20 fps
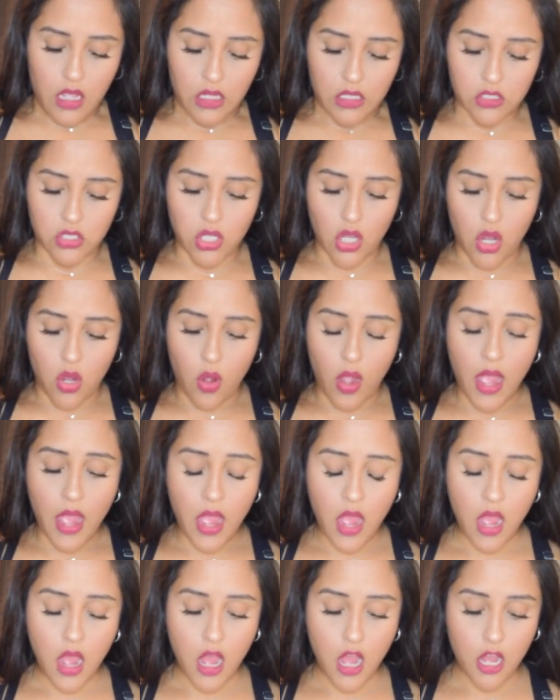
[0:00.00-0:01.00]
So
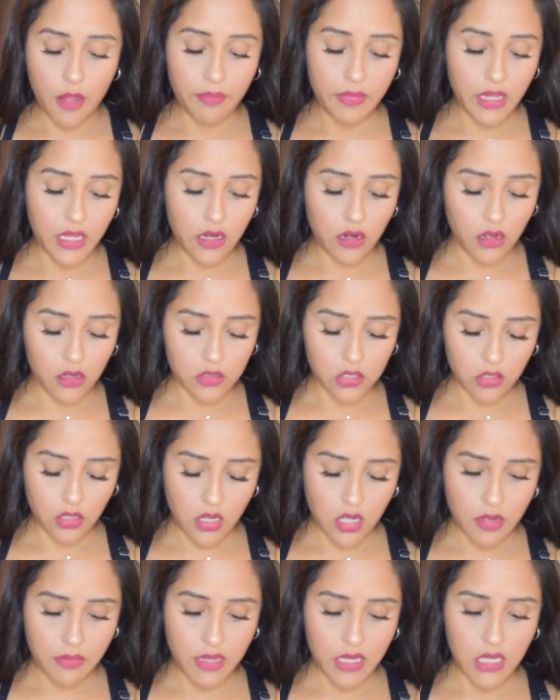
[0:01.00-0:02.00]
um, it also
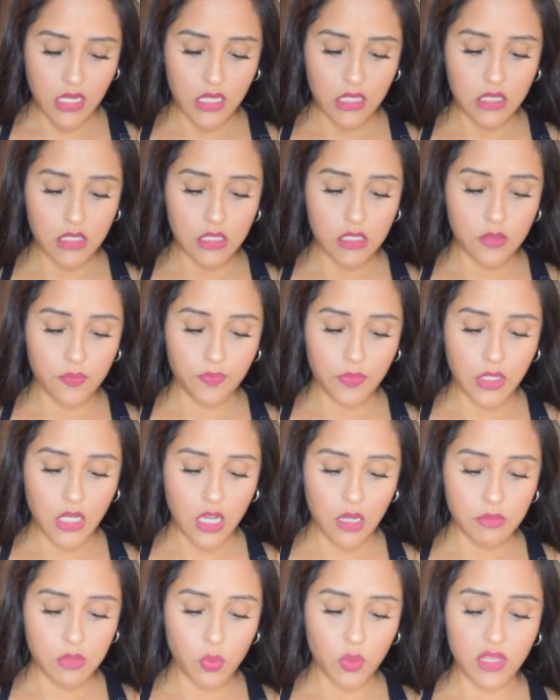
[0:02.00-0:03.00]
come in
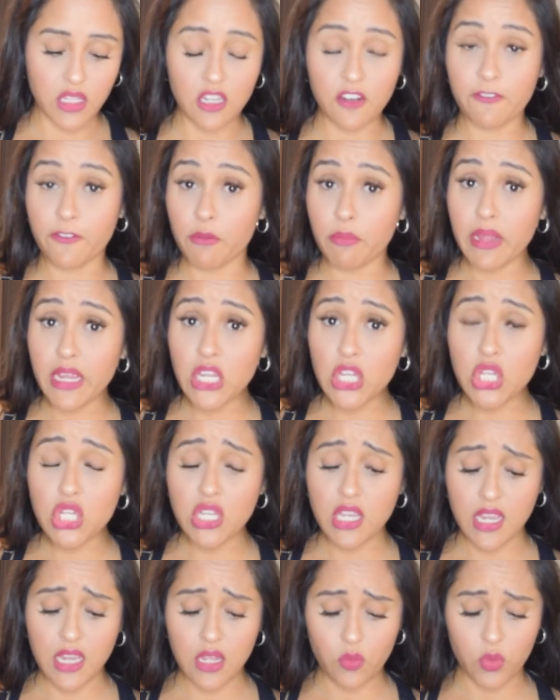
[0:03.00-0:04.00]
comes with
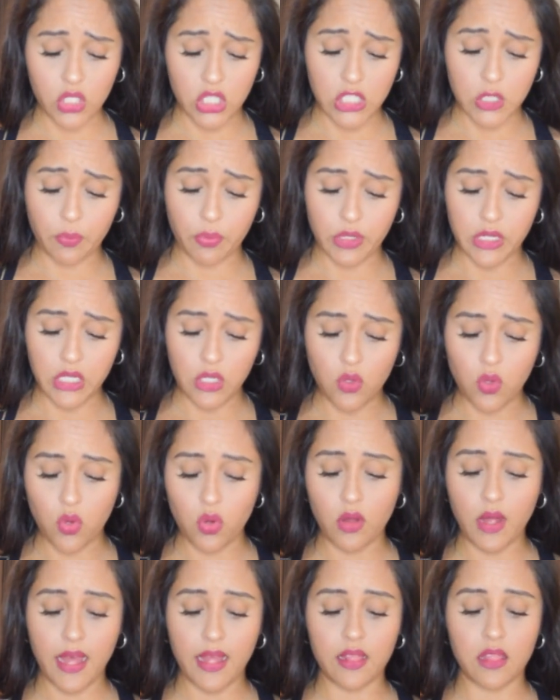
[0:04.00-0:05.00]
information, which is pretty
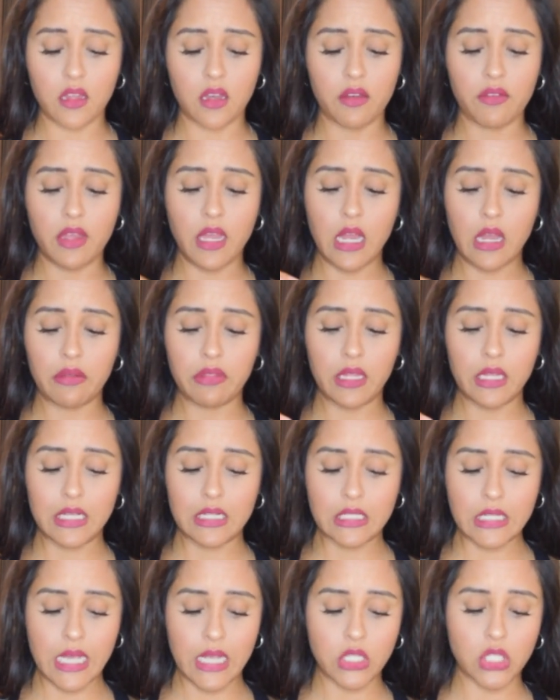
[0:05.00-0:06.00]
cool. I love how they
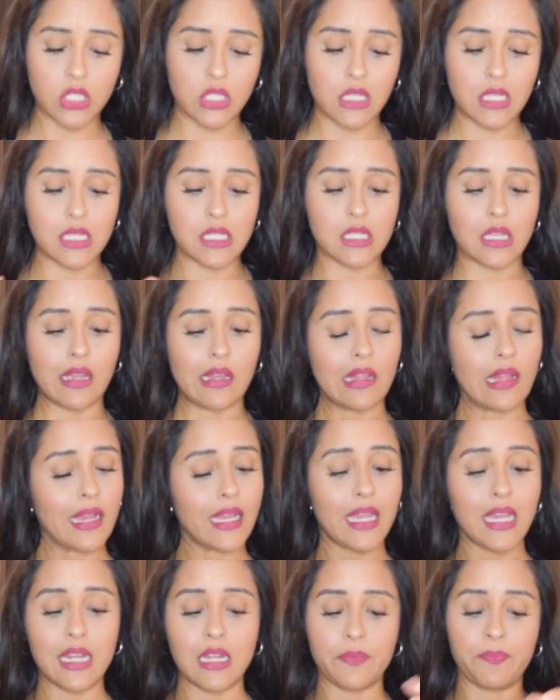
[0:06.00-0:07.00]
attach this. I
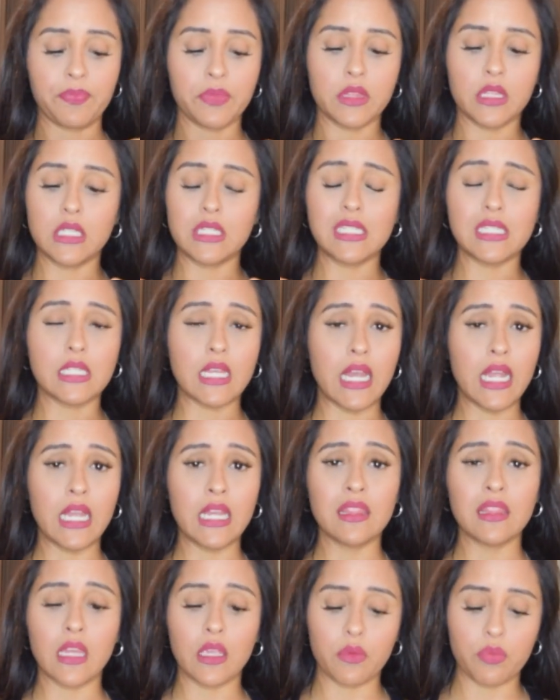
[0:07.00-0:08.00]
again, the
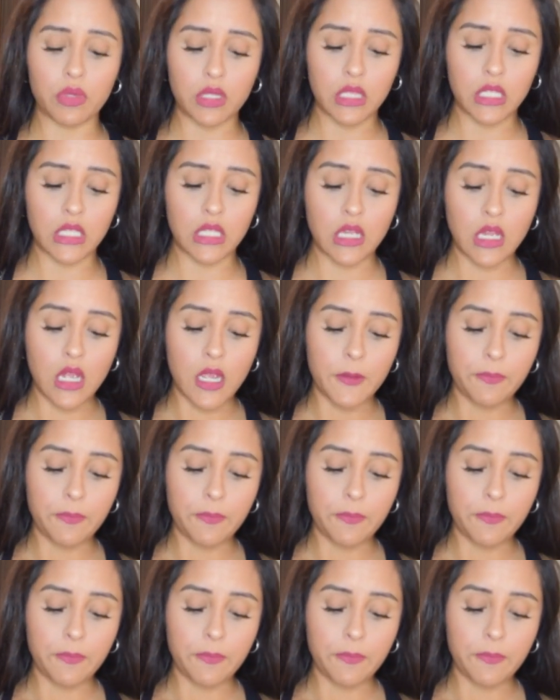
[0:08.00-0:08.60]
design, they really